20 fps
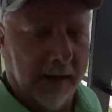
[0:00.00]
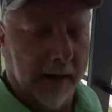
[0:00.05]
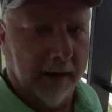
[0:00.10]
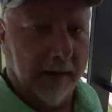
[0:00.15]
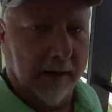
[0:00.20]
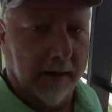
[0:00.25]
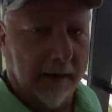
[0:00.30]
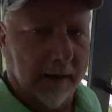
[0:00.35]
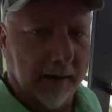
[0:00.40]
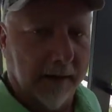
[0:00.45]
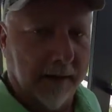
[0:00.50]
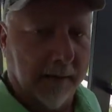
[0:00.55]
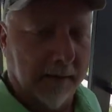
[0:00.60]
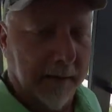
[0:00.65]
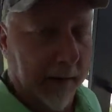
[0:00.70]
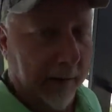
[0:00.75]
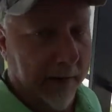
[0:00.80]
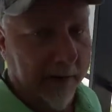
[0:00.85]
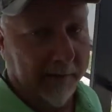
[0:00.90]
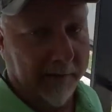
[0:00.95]
Uh,
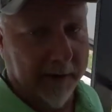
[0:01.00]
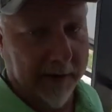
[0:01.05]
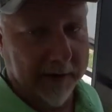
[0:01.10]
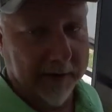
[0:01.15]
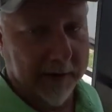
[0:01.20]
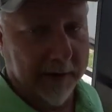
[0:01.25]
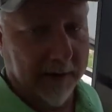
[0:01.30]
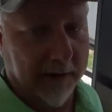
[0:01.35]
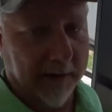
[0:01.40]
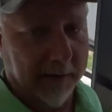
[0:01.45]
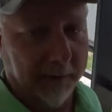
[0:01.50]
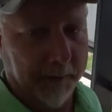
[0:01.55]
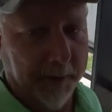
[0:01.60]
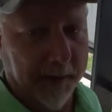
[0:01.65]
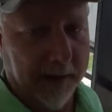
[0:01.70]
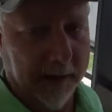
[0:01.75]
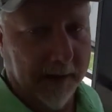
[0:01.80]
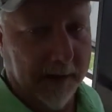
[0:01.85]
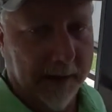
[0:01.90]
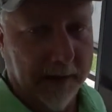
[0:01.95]
my wife likes
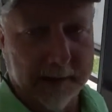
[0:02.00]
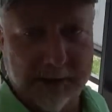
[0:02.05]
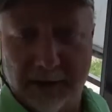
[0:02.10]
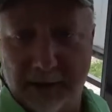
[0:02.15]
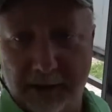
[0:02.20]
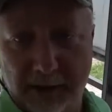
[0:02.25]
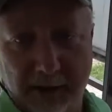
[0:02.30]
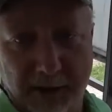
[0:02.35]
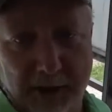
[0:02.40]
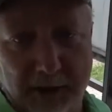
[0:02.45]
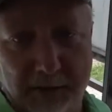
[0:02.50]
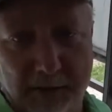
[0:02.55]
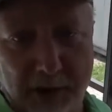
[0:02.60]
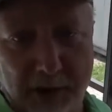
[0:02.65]
pecans and she loves